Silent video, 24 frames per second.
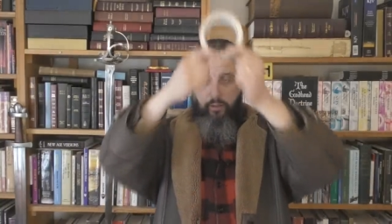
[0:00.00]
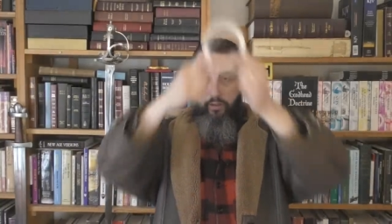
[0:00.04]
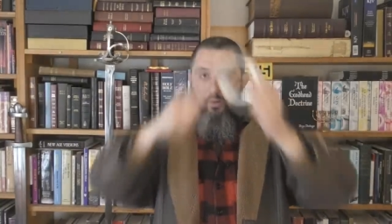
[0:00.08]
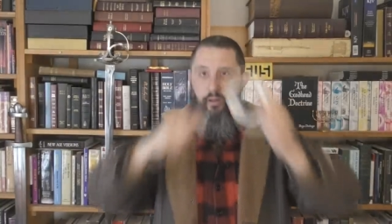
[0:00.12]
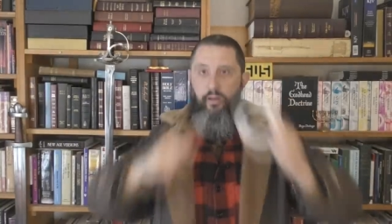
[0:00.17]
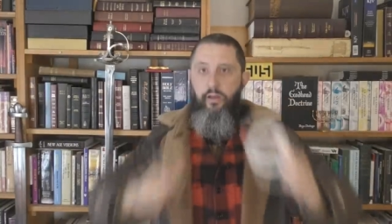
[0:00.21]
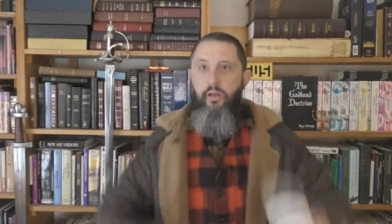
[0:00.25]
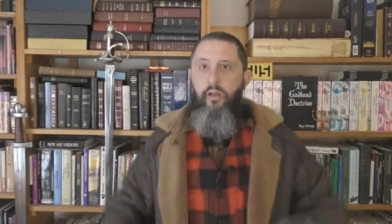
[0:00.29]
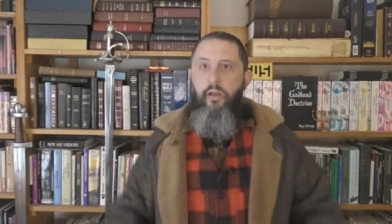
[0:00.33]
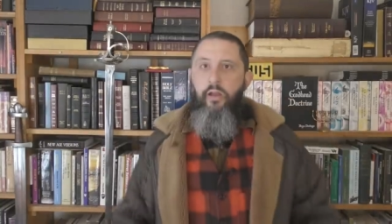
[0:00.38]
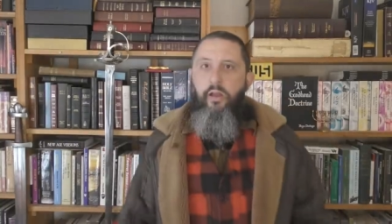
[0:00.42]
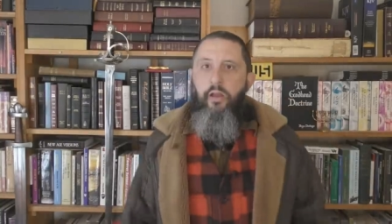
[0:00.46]

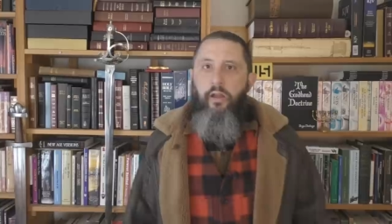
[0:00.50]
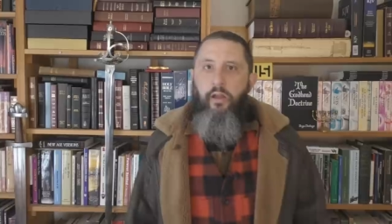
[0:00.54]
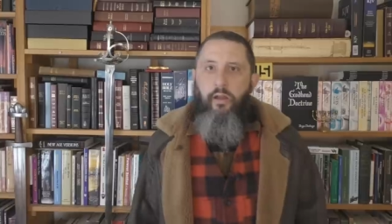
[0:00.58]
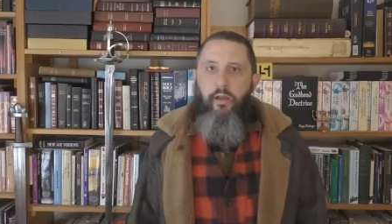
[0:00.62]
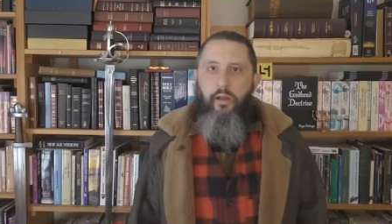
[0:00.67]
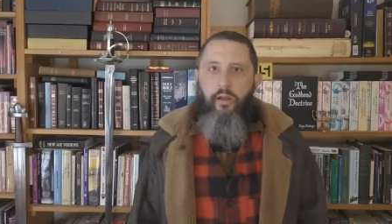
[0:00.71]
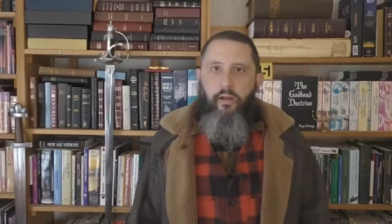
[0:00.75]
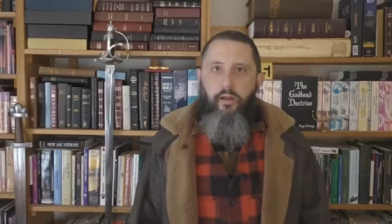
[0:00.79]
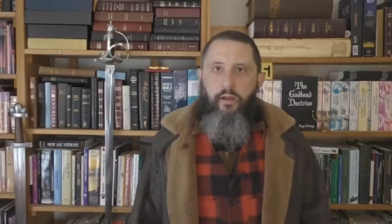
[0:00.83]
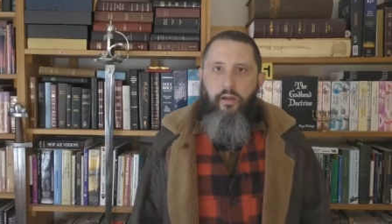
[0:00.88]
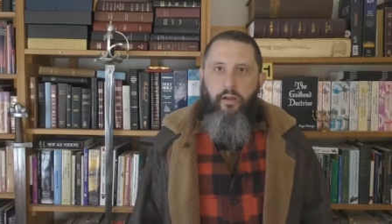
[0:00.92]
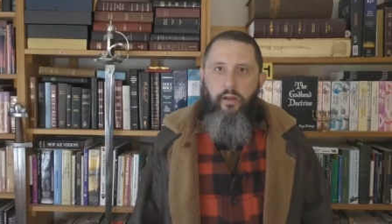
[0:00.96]

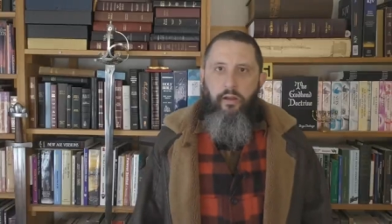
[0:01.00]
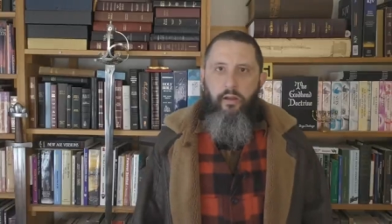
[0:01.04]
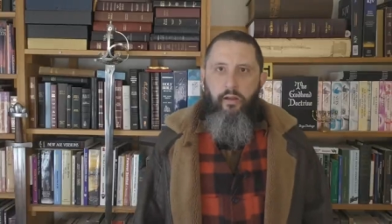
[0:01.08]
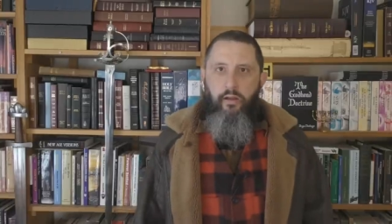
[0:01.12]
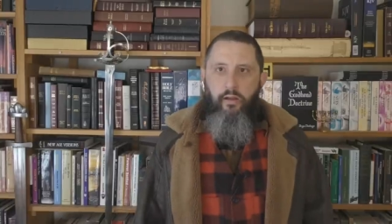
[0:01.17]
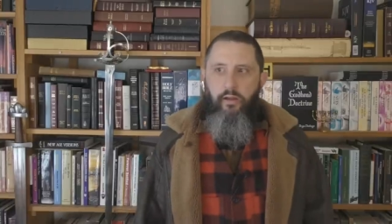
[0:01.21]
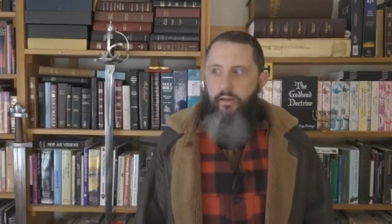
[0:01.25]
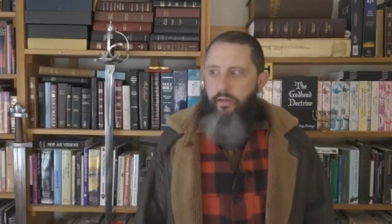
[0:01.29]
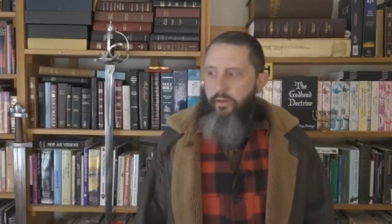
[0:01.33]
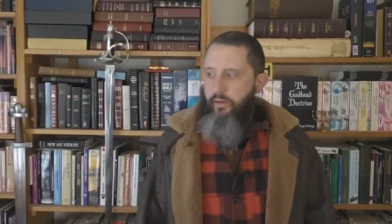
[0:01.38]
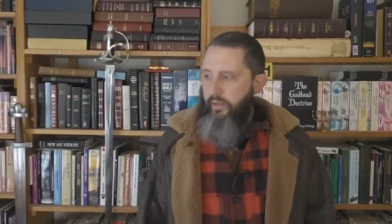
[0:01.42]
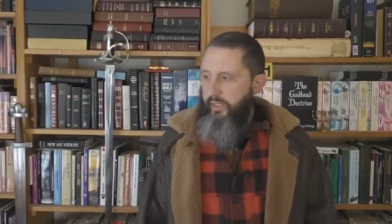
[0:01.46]

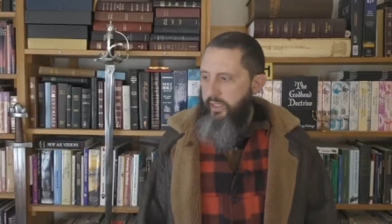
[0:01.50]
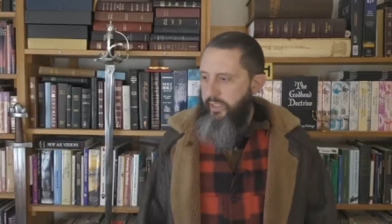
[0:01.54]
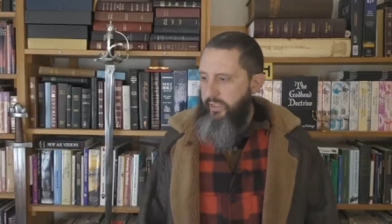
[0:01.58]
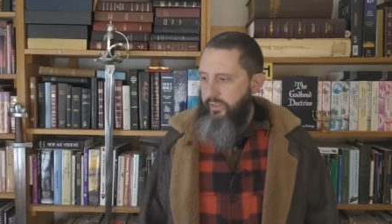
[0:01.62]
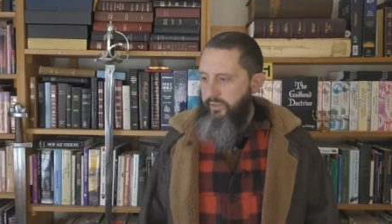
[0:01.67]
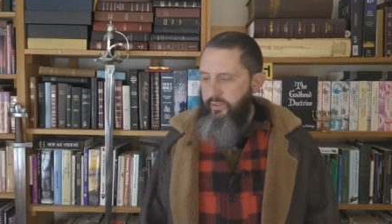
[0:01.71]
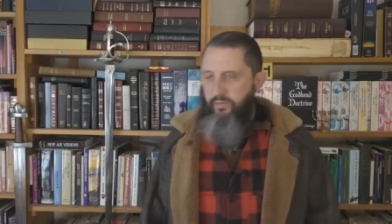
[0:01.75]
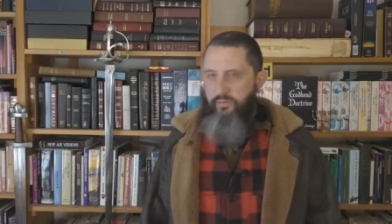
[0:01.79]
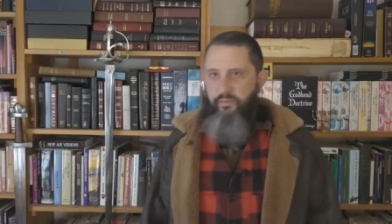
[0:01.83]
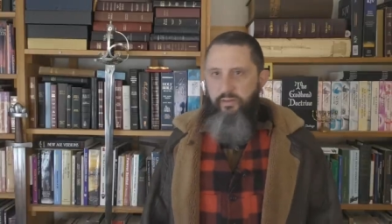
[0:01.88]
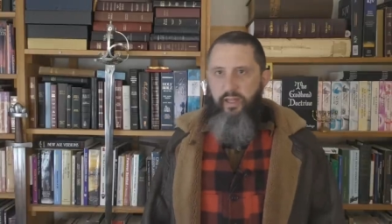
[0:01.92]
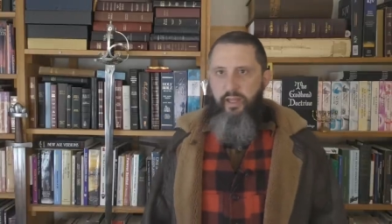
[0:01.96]
he
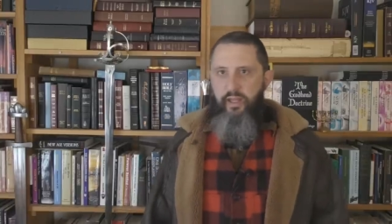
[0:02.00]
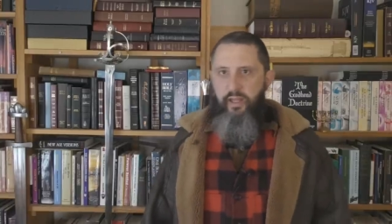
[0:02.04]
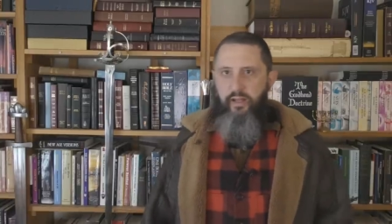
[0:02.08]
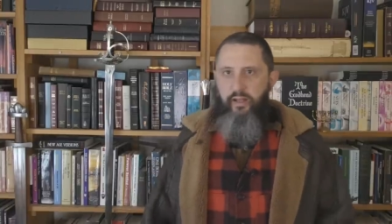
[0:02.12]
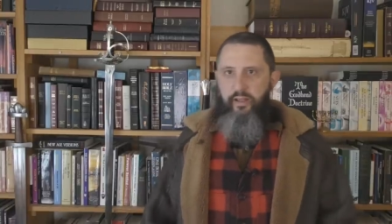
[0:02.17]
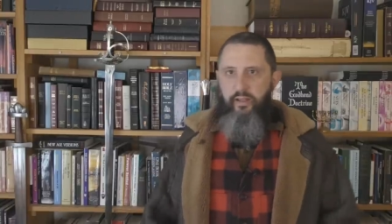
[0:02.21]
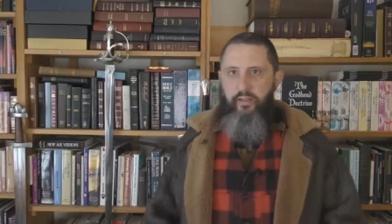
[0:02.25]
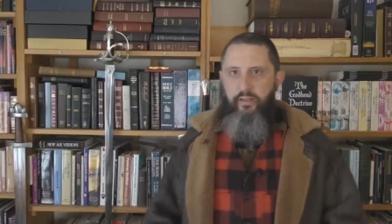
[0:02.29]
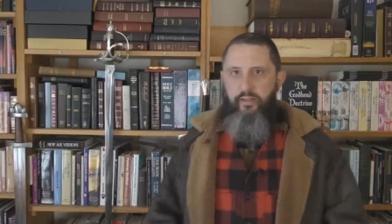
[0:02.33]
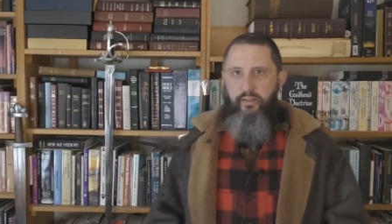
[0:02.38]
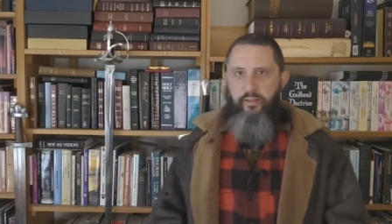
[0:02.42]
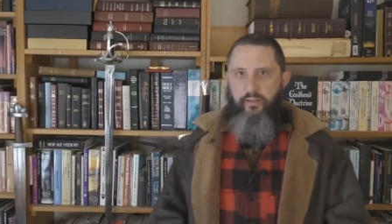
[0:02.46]
didn't do
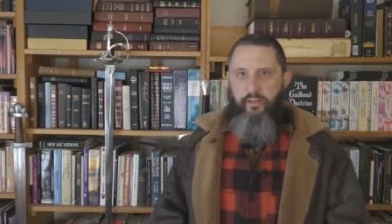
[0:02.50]
that.